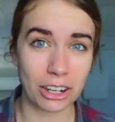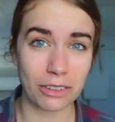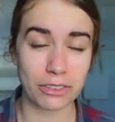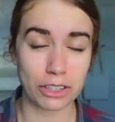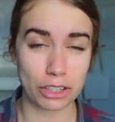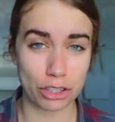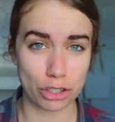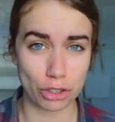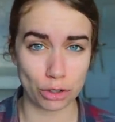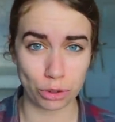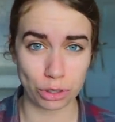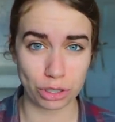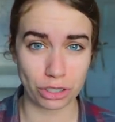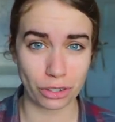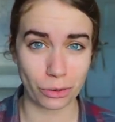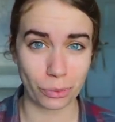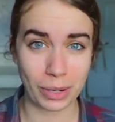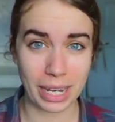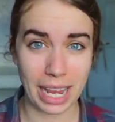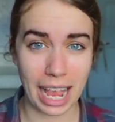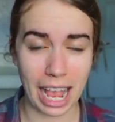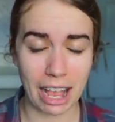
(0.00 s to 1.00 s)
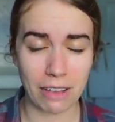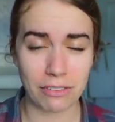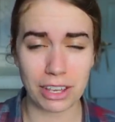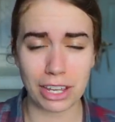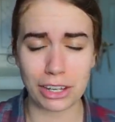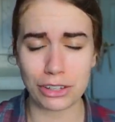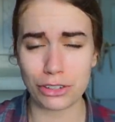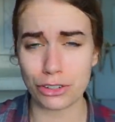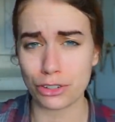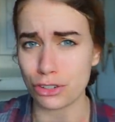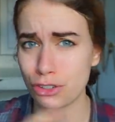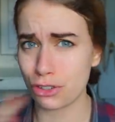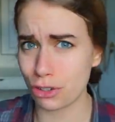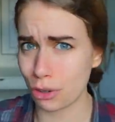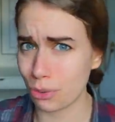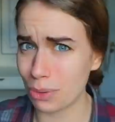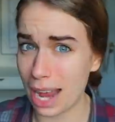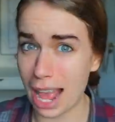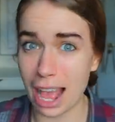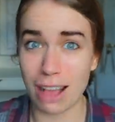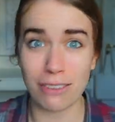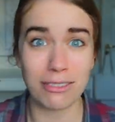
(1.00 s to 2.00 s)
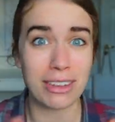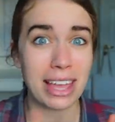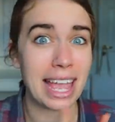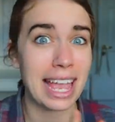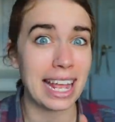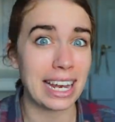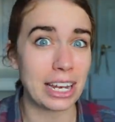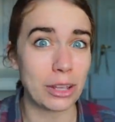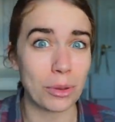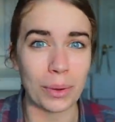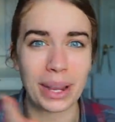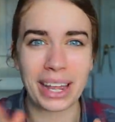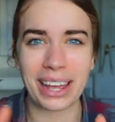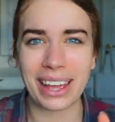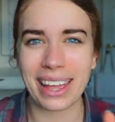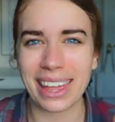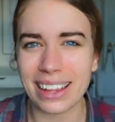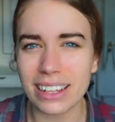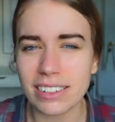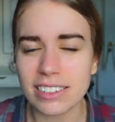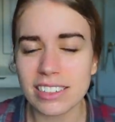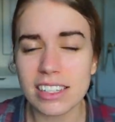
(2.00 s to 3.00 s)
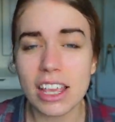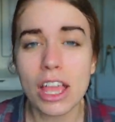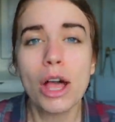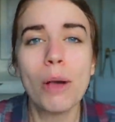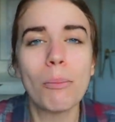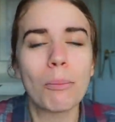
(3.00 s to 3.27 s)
of the stores that we have here you don't have anywhere else,